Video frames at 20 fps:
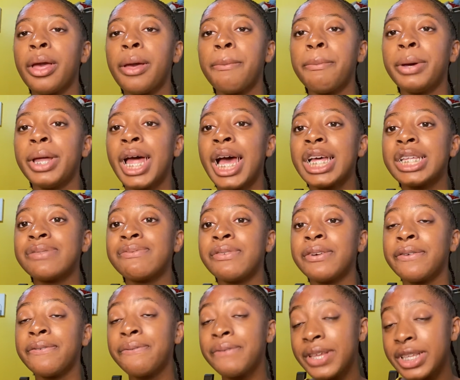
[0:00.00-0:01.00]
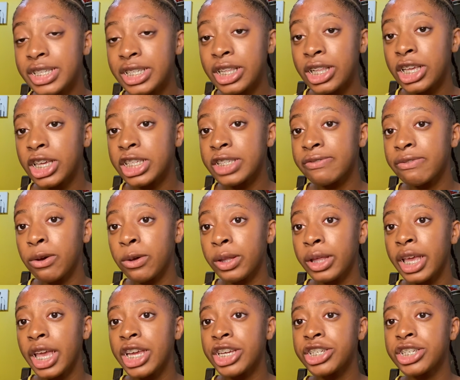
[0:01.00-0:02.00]
But as for physical
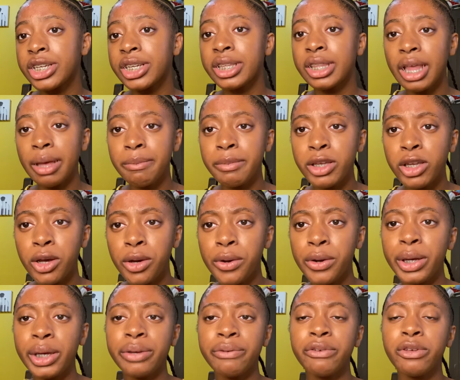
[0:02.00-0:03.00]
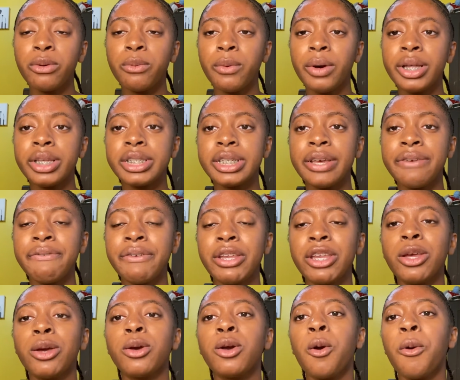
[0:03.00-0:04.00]
exfoliation, let me know if you want a
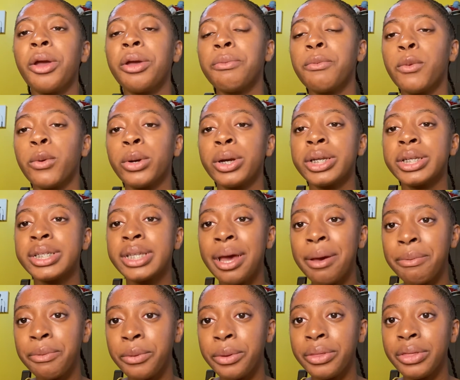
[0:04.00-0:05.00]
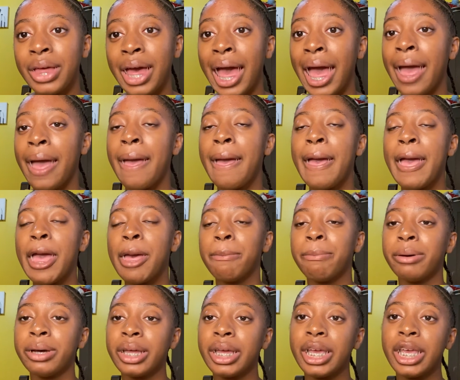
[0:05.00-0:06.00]
video going more in depth with that.
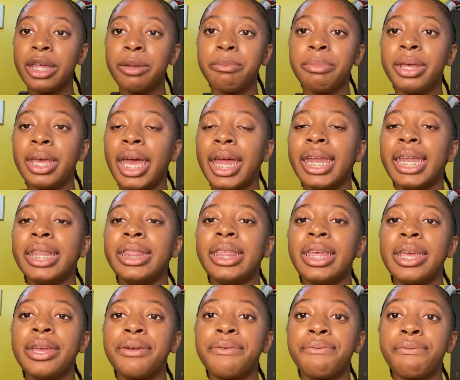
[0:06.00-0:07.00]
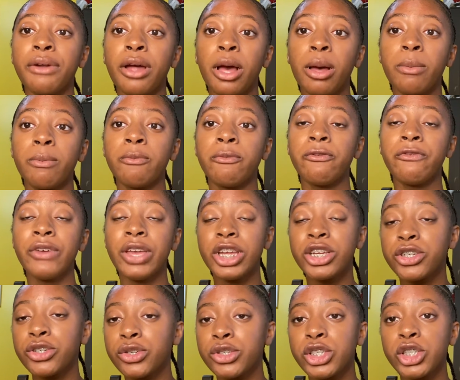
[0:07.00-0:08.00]
But it can be anything from
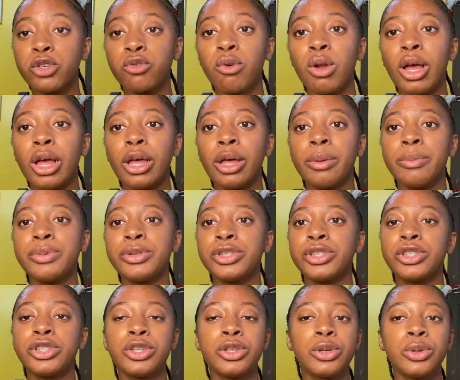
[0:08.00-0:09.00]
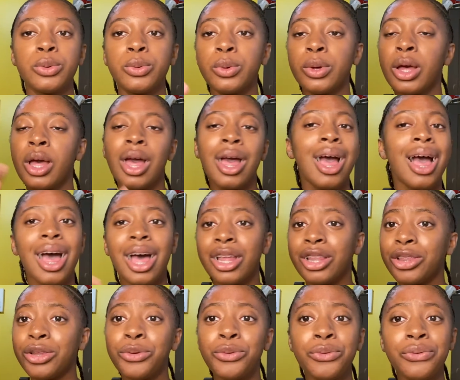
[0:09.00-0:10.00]
facial scrubs to a
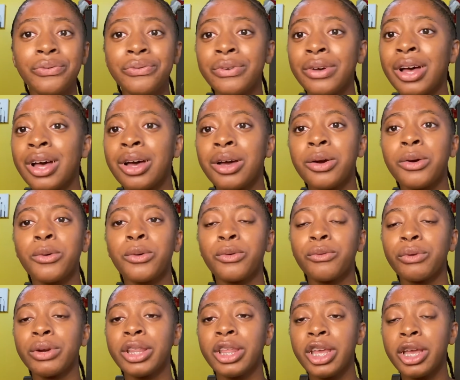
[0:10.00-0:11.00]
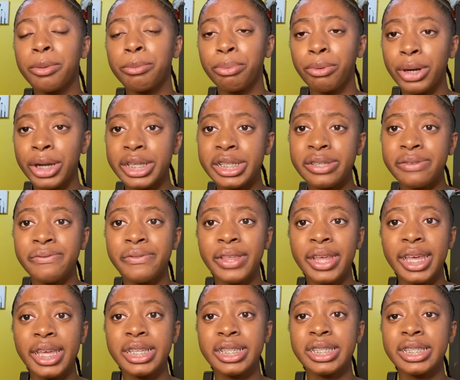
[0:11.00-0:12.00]
loofah or really abrasive
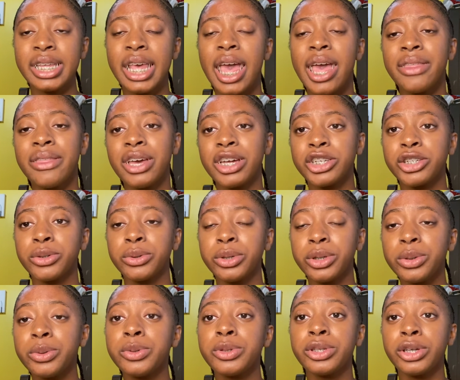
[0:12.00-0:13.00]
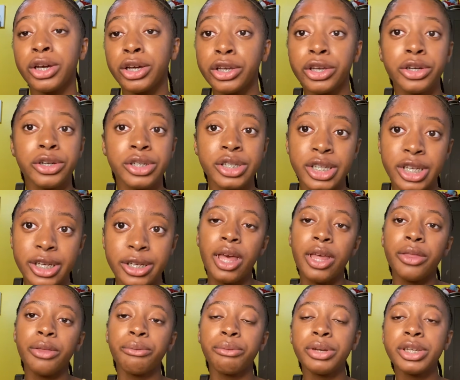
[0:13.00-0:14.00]
things that you use on your skin.
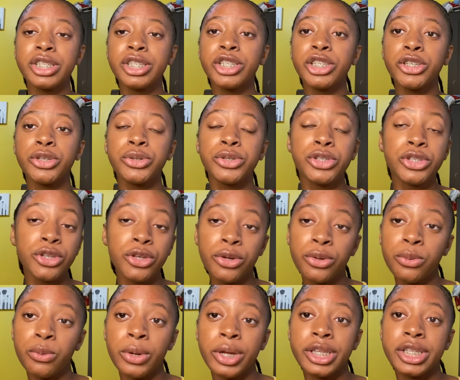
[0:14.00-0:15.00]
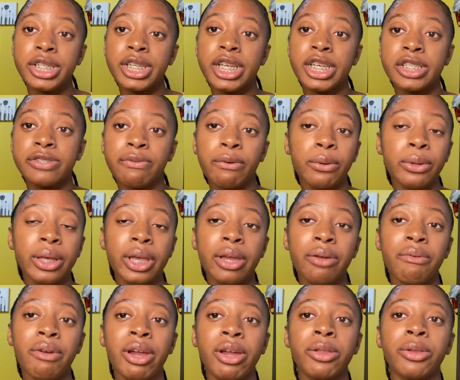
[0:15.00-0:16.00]
The reason you do want to
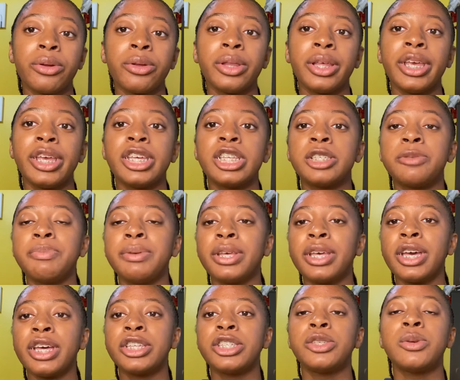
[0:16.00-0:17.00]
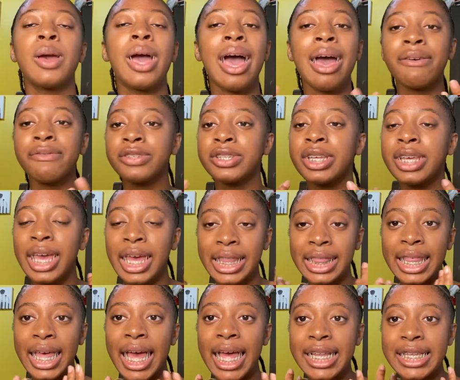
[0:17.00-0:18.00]
exfoliate regularly is because you have to
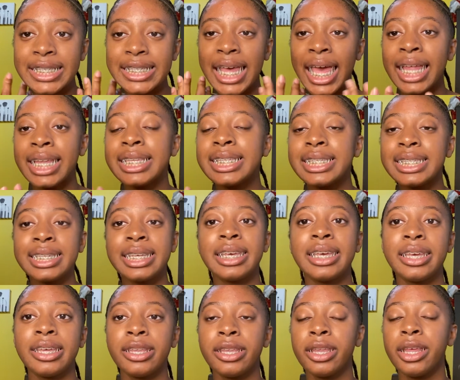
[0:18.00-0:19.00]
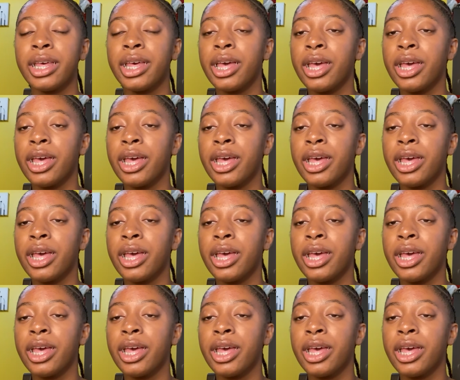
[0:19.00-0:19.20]
get that dead skin